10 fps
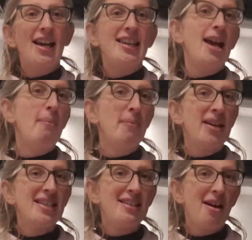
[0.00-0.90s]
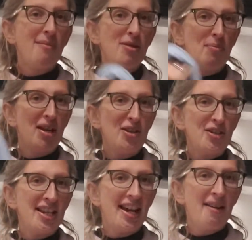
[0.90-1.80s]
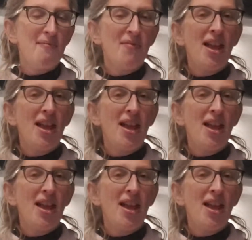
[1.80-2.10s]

yep, it's time to bin your sling,